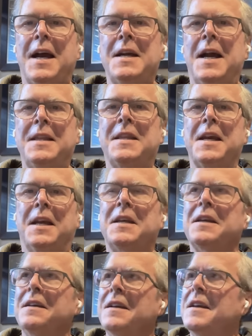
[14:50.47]
I, I
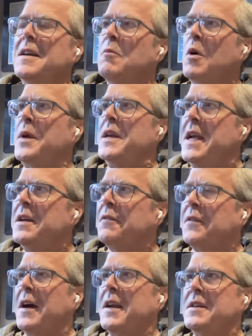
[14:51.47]
think what we need
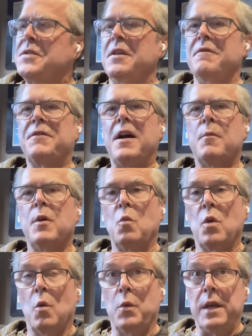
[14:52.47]
to find is an
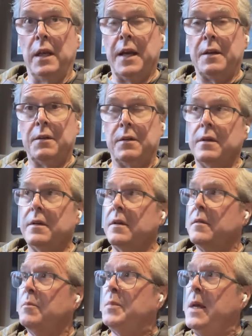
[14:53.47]
environment where we let
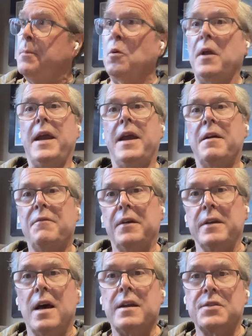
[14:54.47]
people have
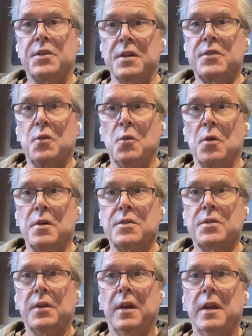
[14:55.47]
an honest
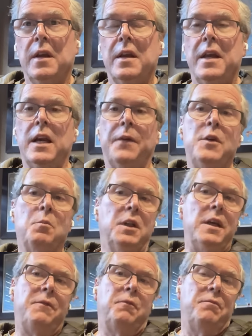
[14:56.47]
discourse, and if you
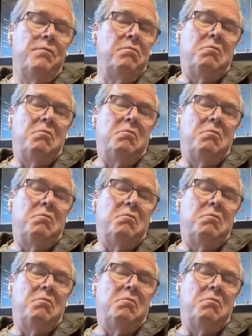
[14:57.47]
believe,